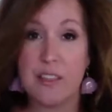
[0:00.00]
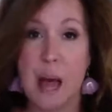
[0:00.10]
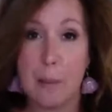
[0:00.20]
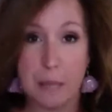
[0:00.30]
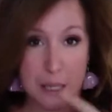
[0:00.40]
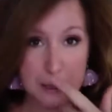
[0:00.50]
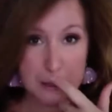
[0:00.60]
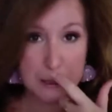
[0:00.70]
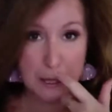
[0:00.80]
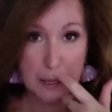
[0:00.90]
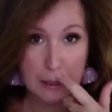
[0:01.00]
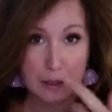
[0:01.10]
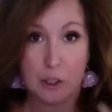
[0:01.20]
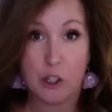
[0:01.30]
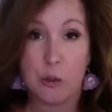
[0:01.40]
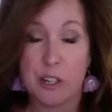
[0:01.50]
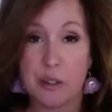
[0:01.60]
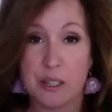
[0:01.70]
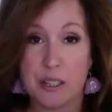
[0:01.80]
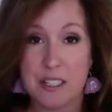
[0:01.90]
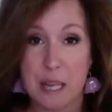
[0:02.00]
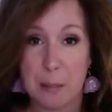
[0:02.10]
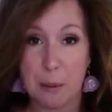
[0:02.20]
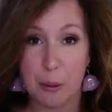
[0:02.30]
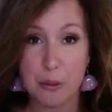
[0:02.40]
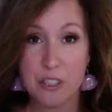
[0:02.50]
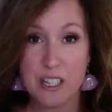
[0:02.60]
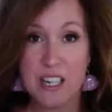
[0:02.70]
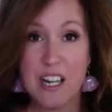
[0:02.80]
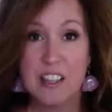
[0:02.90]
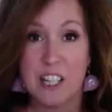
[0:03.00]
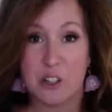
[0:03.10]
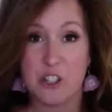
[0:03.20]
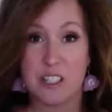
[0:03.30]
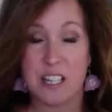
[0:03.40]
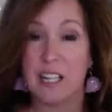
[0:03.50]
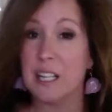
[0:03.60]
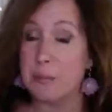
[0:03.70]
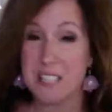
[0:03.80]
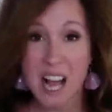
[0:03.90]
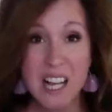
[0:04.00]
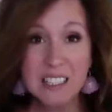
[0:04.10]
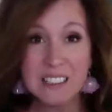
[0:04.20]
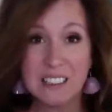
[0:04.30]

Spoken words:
that means that you're either in the same boat, that you're just like, I'm done.